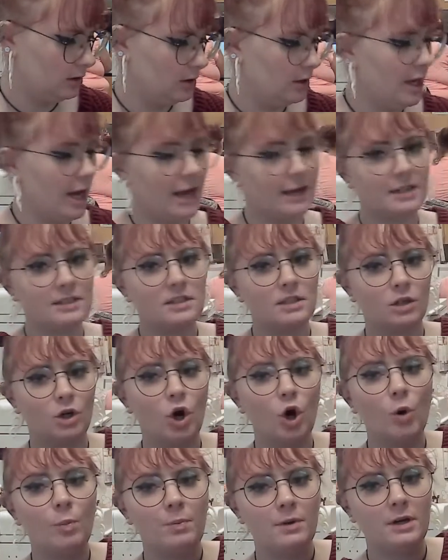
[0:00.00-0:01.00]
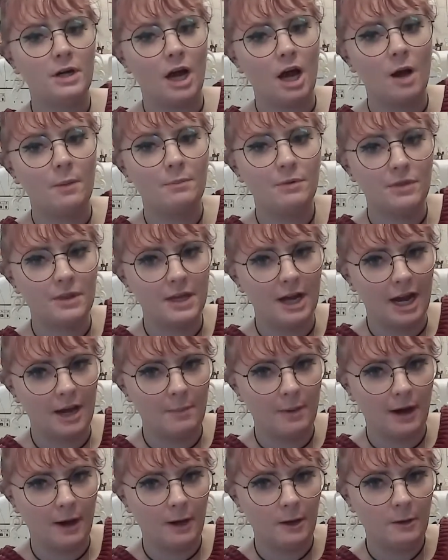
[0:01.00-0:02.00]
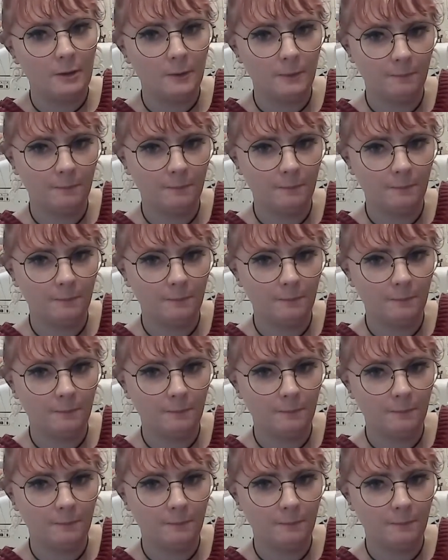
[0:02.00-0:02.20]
and it's going to open up the iPad.